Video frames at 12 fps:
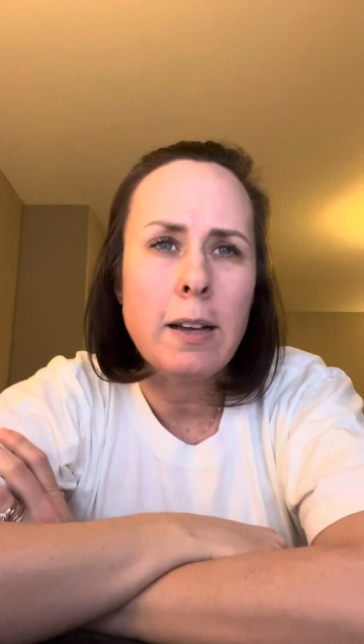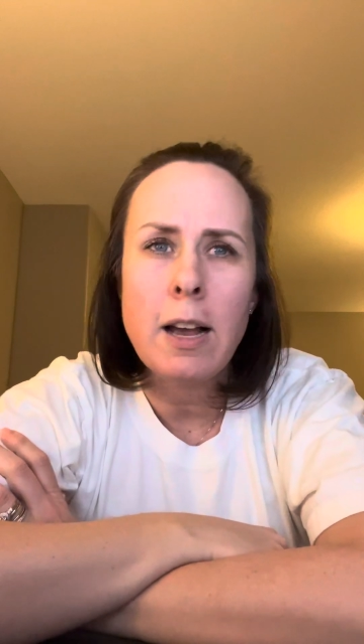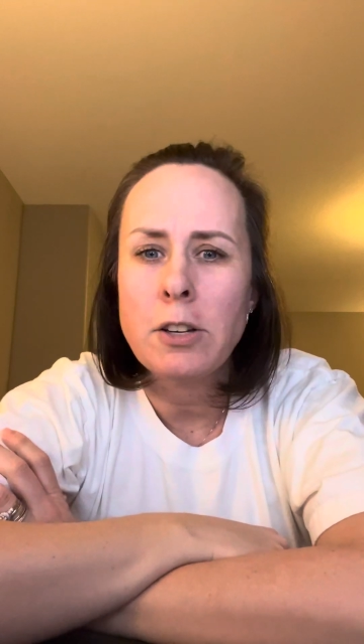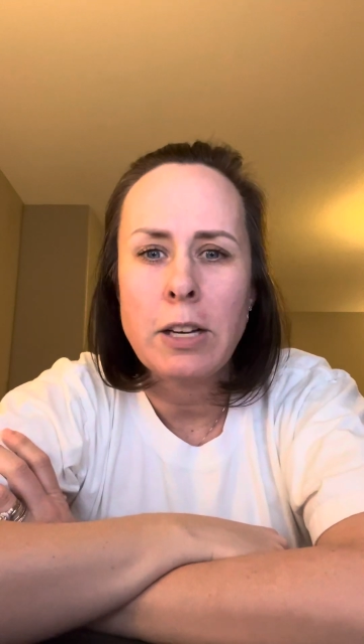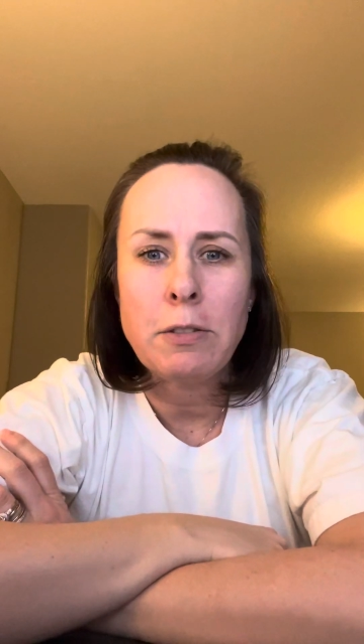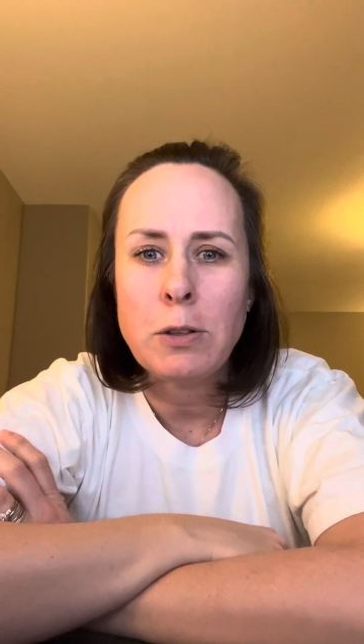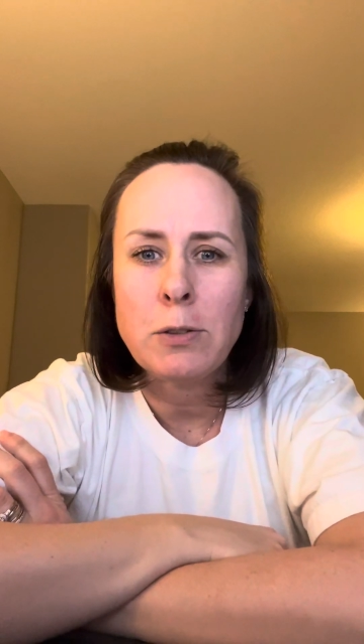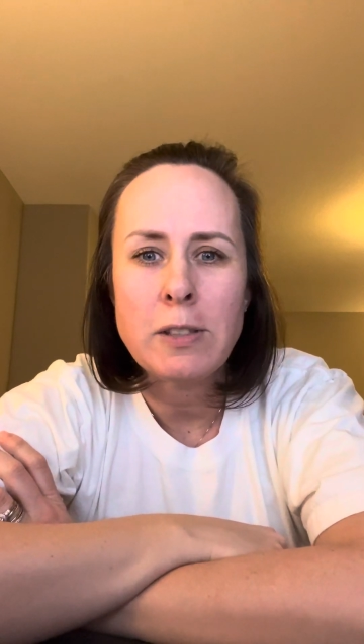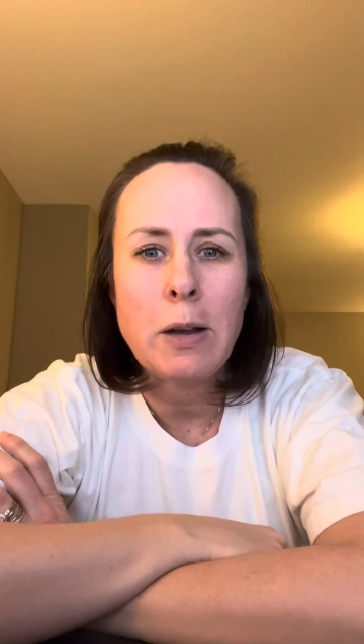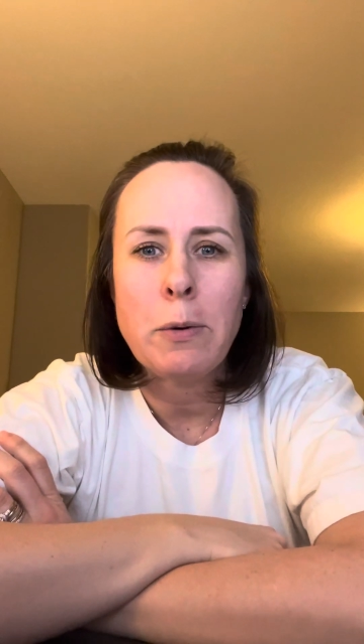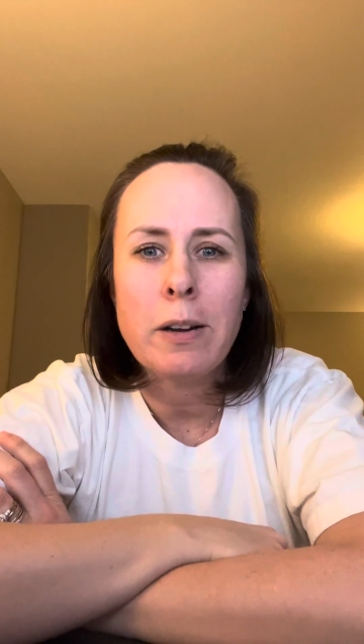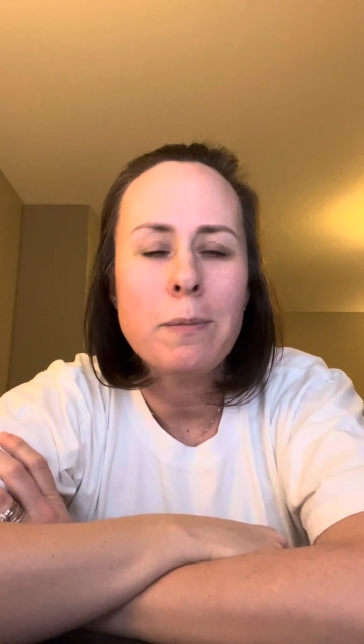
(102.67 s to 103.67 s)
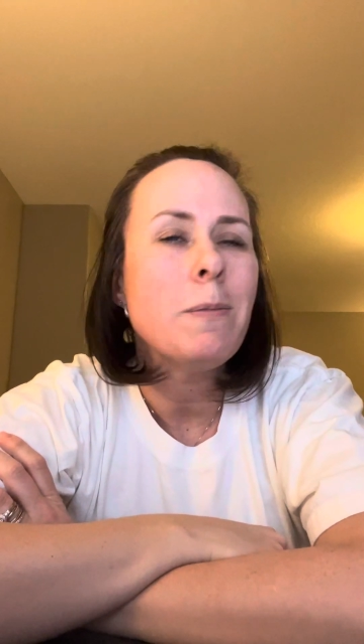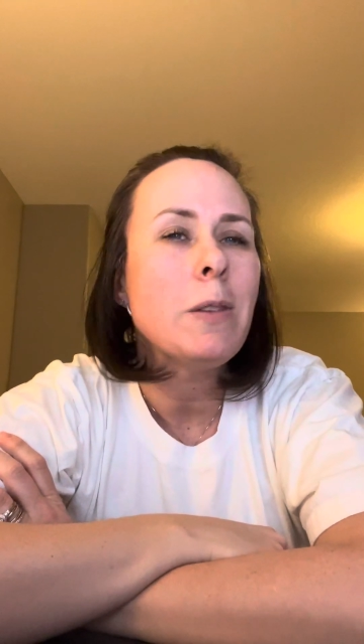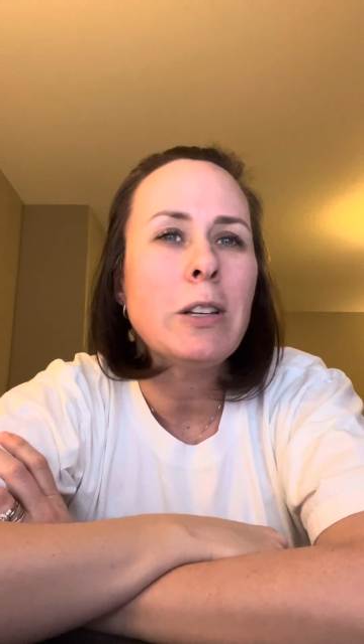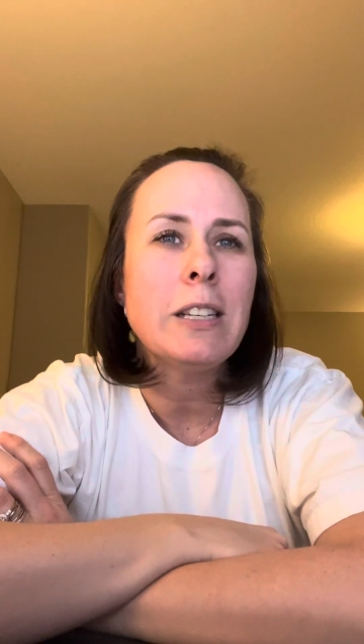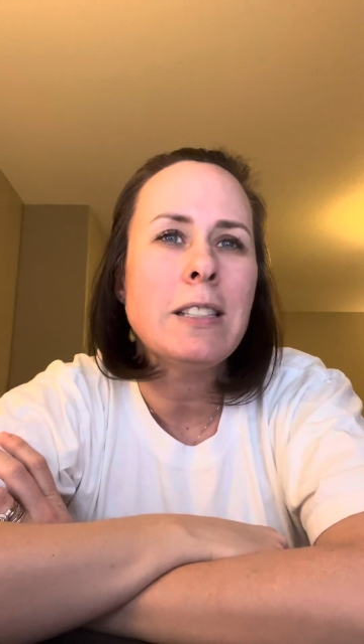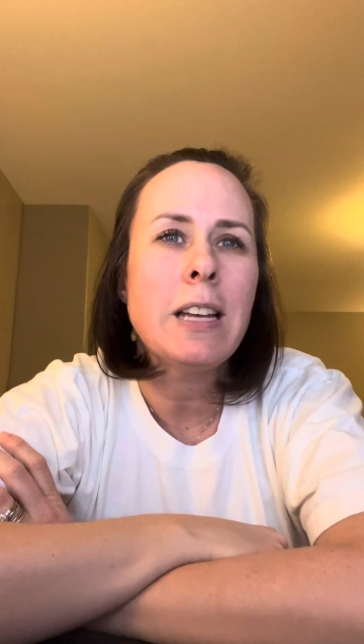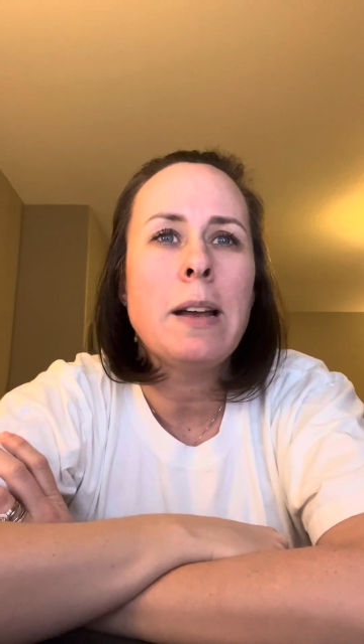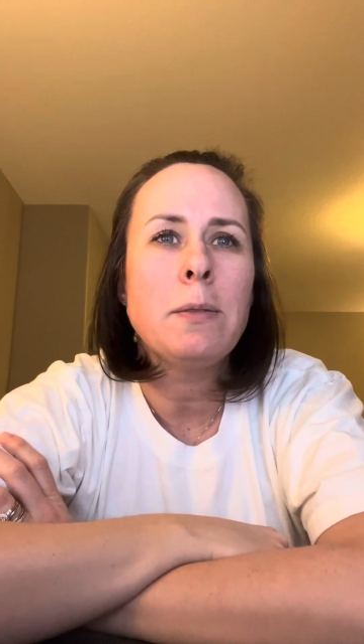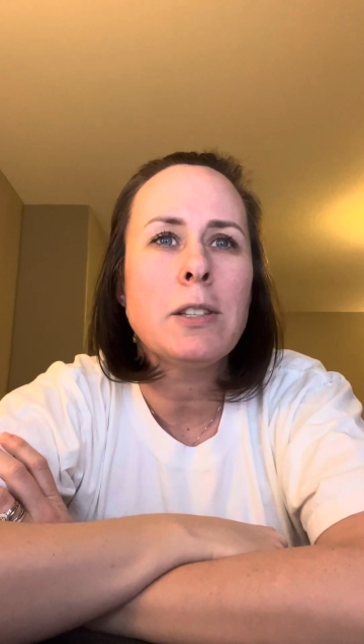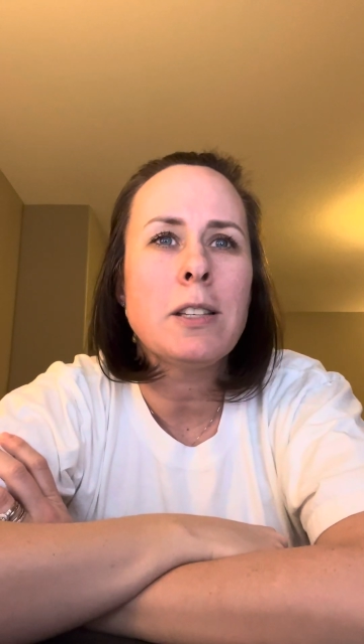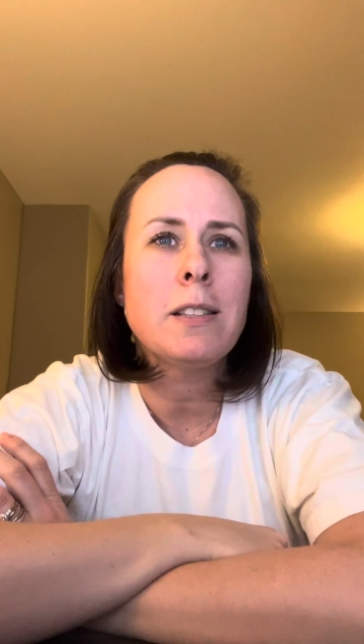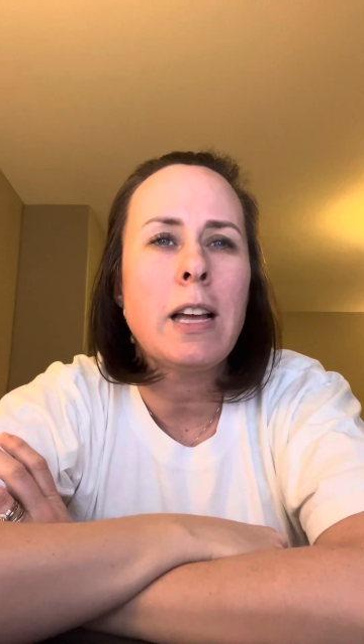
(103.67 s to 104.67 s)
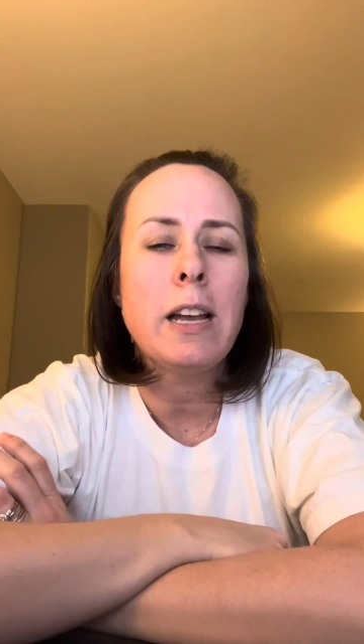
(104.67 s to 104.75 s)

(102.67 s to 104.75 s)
Gosh, I've used that one a million times because